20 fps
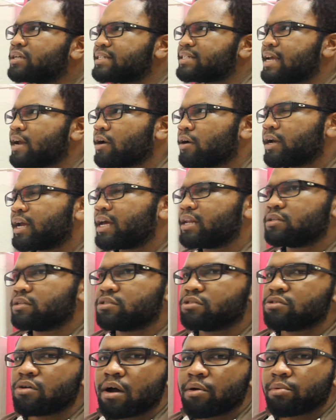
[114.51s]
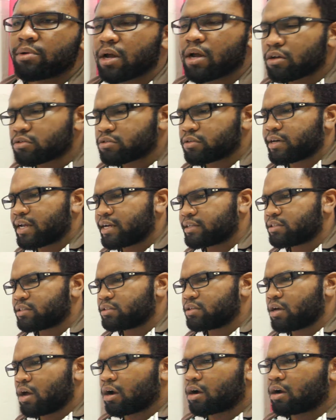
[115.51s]
is here yet. So I would also like to
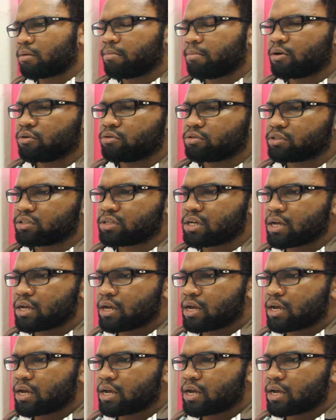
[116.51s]
talk about